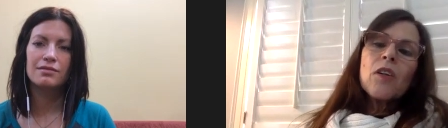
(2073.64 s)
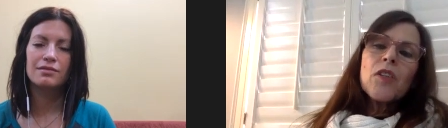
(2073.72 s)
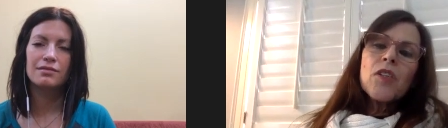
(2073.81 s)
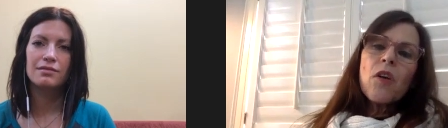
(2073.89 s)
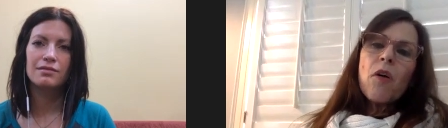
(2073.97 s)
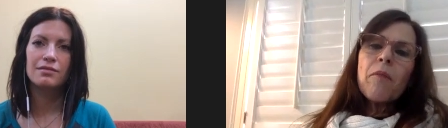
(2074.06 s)

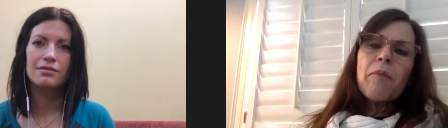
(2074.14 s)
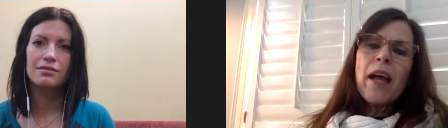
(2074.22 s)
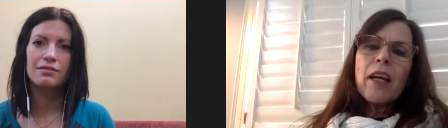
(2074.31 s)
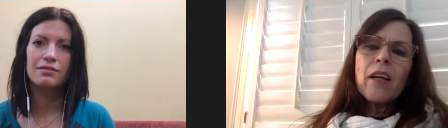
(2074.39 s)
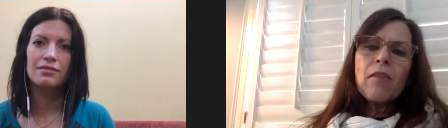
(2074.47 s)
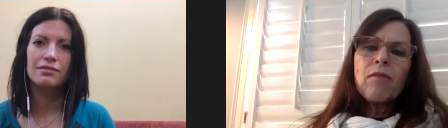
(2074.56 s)
Speaker 1: So
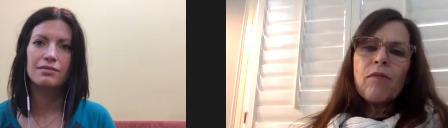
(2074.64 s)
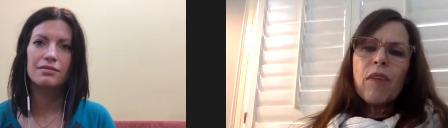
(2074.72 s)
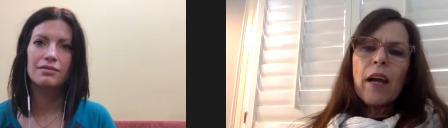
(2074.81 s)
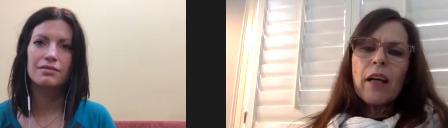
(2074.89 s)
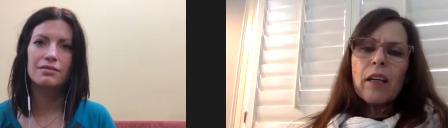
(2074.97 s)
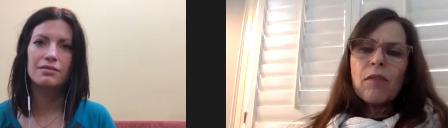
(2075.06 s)
Meagan
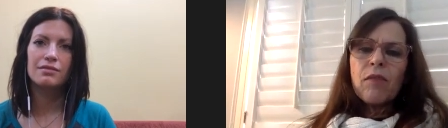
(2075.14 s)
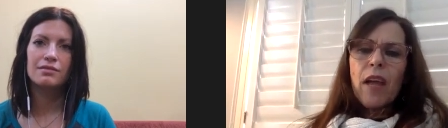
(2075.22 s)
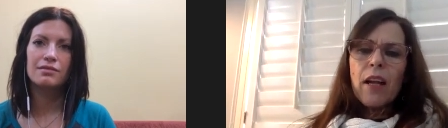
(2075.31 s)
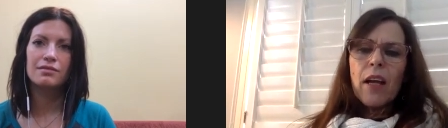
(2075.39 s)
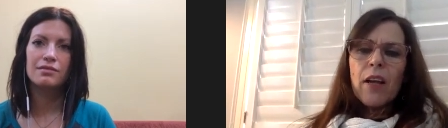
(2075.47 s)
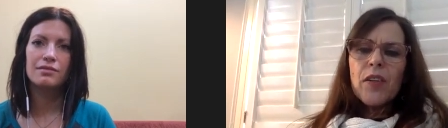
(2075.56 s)

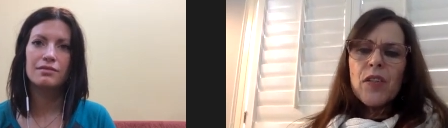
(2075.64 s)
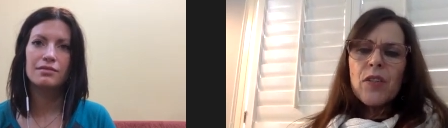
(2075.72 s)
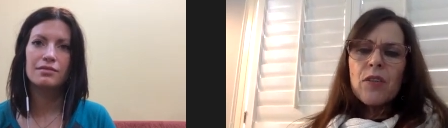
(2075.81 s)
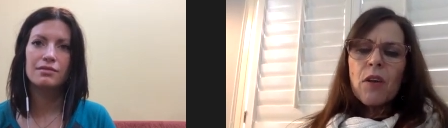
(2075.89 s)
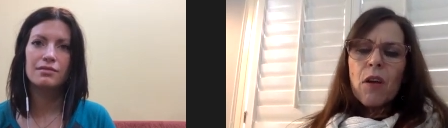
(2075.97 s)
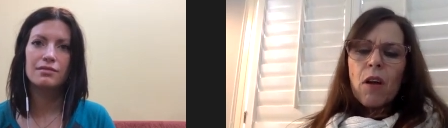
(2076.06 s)

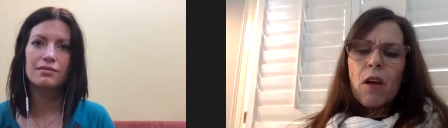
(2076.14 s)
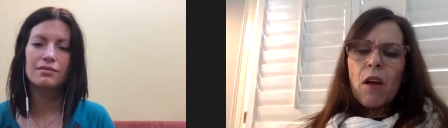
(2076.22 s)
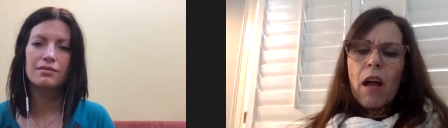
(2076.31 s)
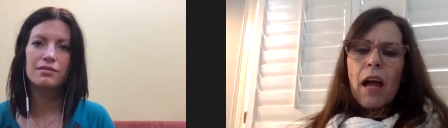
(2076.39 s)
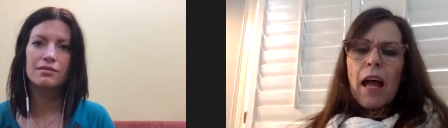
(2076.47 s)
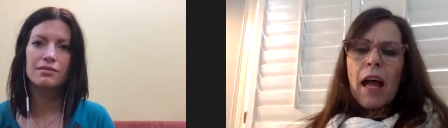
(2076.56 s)
Fettes,
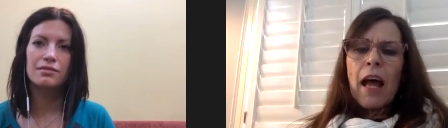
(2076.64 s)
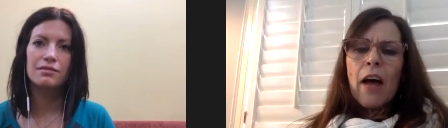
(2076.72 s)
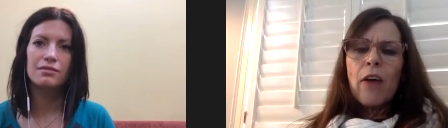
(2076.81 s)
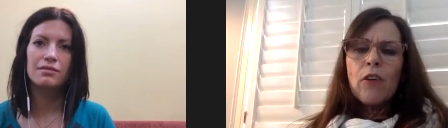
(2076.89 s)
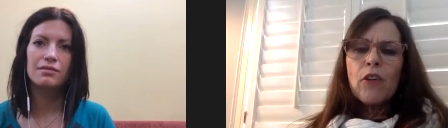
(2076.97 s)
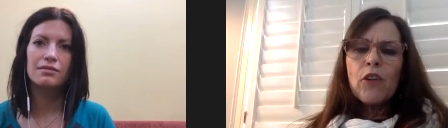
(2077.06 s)

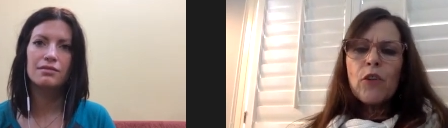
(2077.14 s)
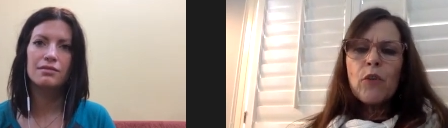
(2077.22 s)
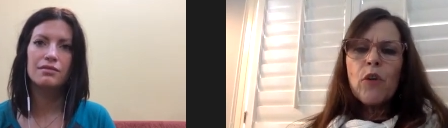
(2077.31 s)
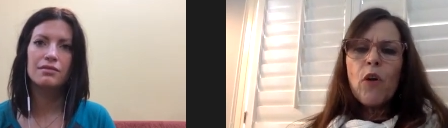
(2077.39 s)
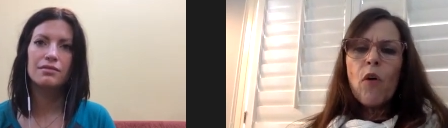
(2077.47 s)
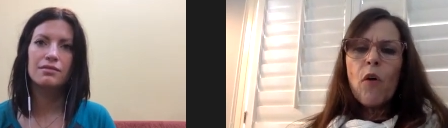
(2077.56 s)
how do
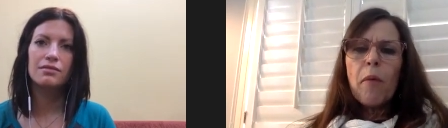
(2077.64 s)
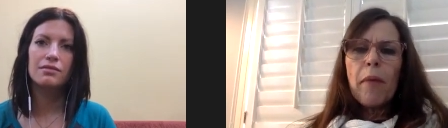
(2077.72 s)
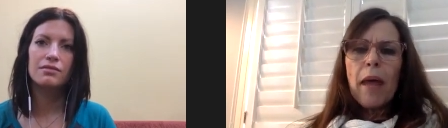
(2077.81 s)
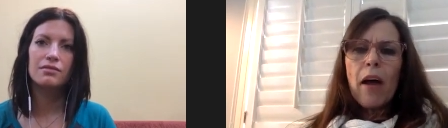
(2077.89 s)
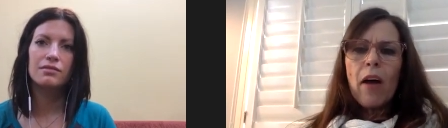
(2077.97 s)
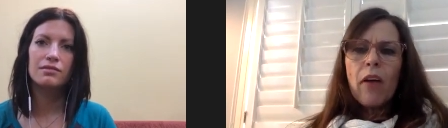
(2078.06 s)
you go
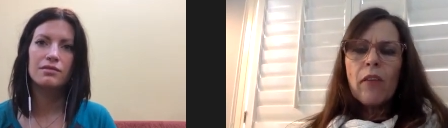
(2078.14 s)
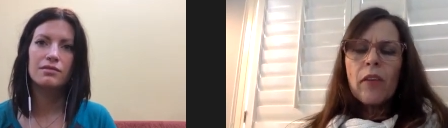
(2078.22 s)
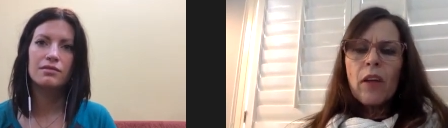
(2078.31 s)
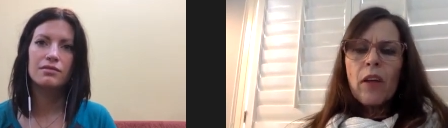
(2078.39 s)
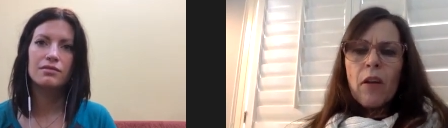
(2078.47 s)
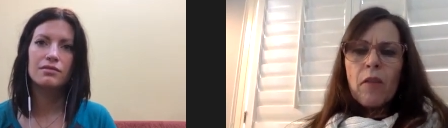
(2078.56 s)
about
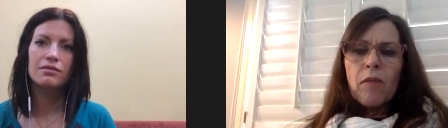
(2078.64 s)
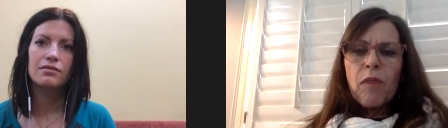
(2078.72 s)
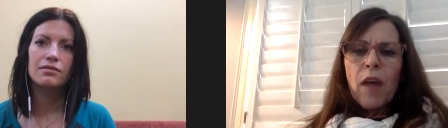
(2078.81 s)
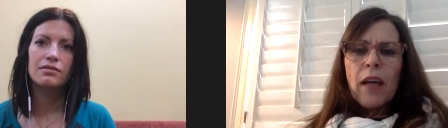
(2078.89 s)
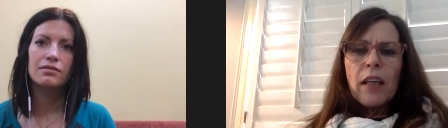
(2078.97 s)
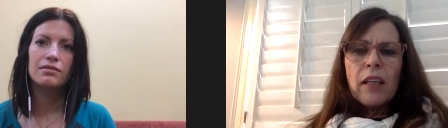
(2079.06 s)

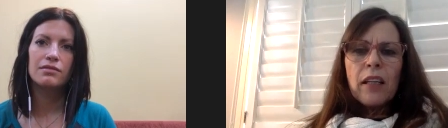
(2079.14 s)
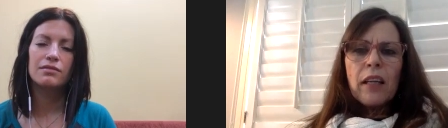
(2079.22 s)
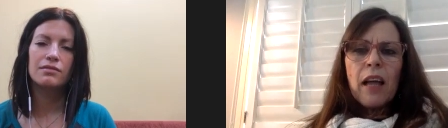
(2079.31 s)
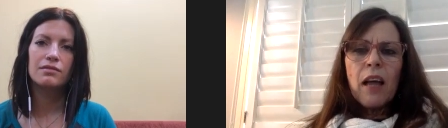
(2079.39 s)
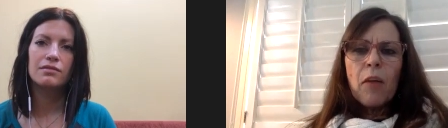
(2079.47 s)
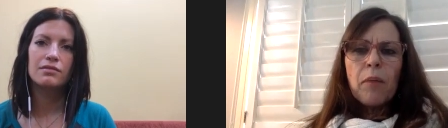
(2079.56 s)
finding,
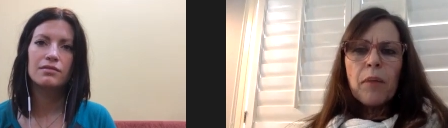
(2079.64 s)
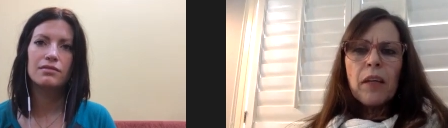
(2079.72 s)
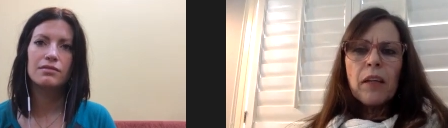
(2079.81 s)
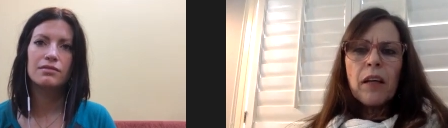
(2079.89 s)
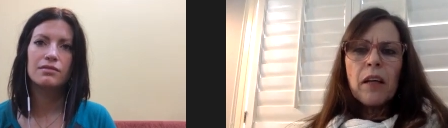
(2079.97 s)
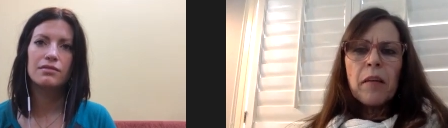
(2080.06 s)

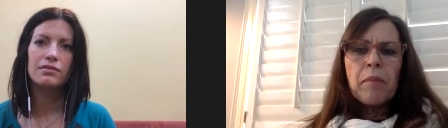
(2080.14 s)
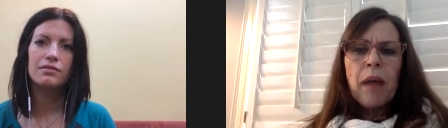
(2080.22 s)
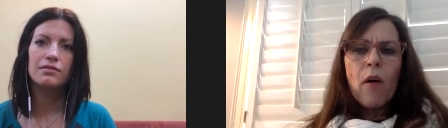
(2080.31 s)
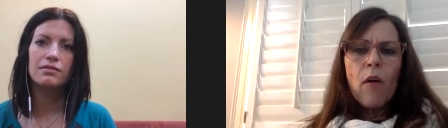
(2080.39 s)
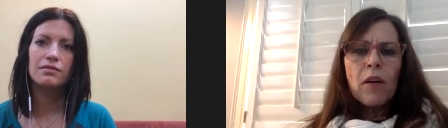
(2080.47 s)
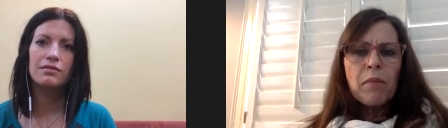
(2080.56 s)
helping and
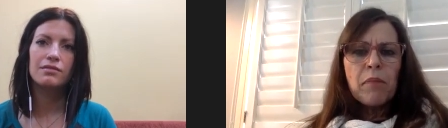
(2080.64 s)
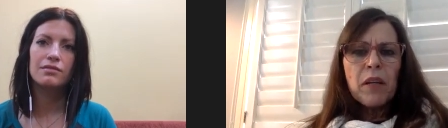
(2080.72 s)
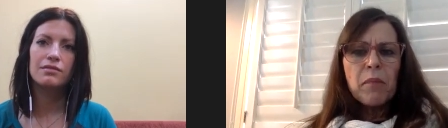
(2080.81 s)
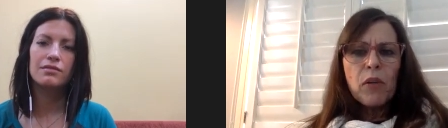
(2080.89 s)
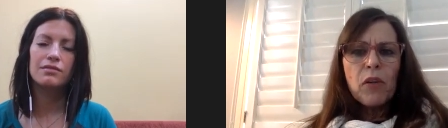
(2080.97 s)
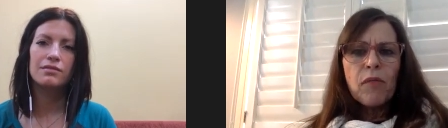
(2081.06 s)
empowering
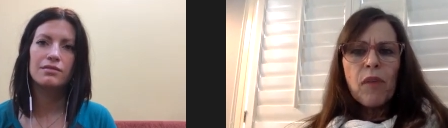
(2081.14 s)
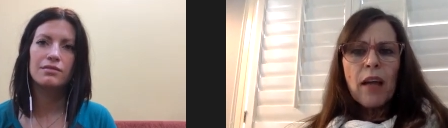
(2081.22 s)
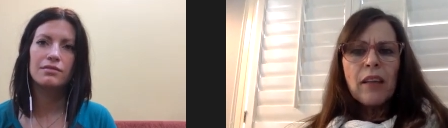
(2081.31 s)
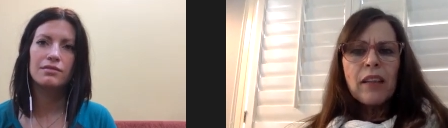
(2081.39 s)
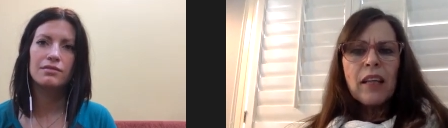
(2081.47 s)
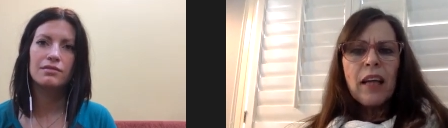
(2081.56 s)
people to
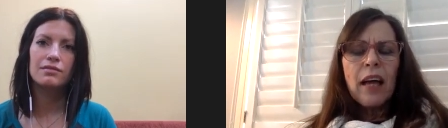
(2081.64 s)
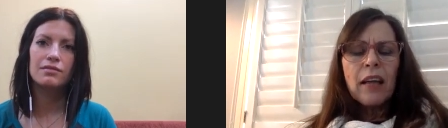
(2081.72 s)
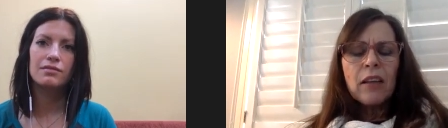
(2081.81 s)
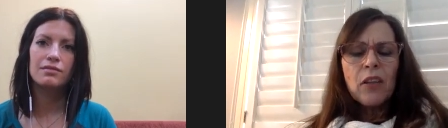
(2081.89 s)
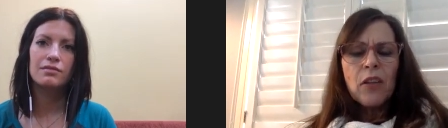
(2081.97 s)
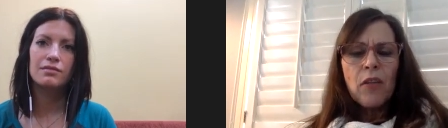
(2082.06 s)
find the
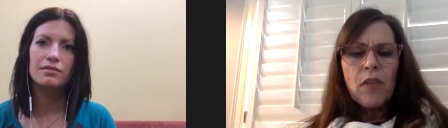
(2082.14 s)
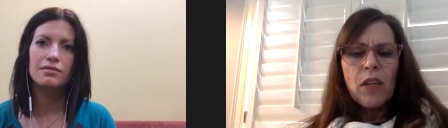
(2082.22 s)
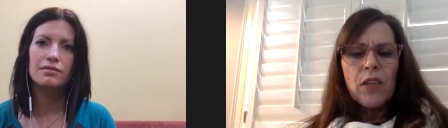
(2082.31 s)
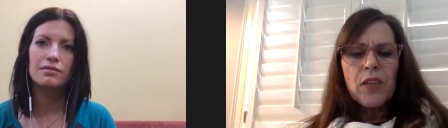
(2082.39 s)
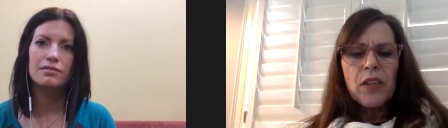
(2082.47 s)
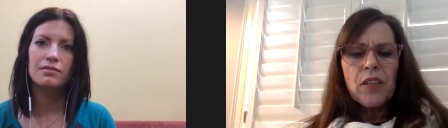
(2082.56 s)

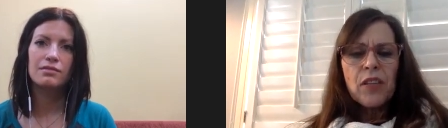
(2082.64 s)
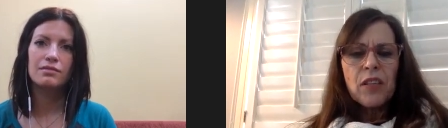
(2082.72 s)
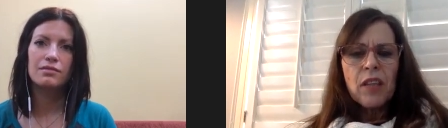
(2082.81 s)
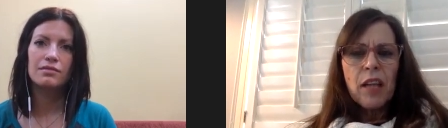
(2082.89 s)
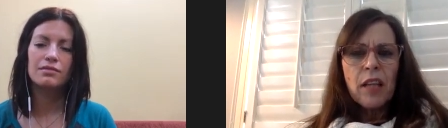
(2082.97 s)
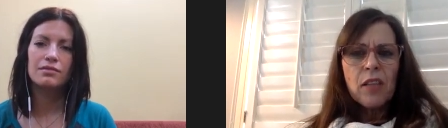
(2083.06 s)
activities and
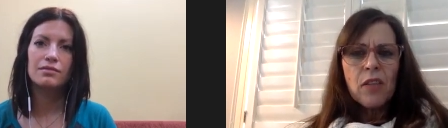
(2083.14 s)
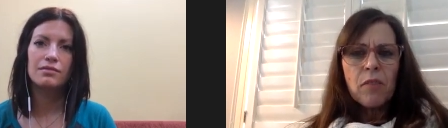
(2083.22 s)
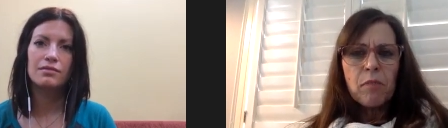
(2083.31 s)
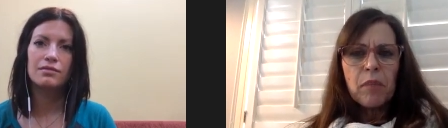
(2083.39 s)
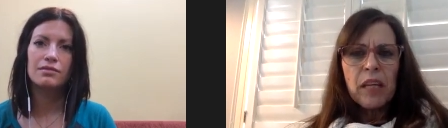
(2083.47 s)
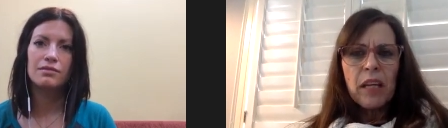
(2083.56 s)
states
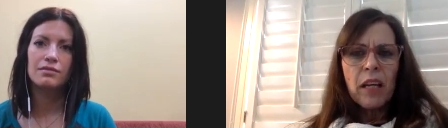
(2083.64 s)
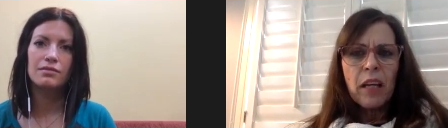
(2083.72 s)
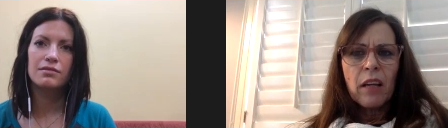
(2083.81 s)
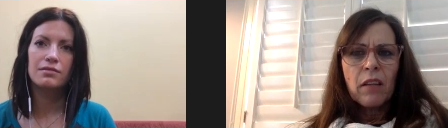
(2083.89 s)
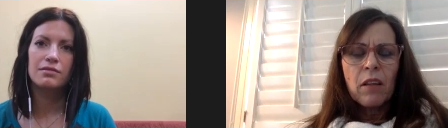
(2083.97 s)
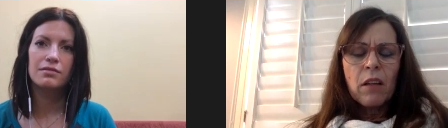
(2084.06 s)
of
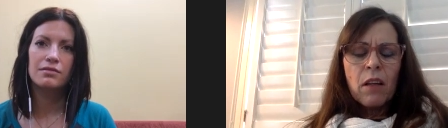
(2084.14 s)
being?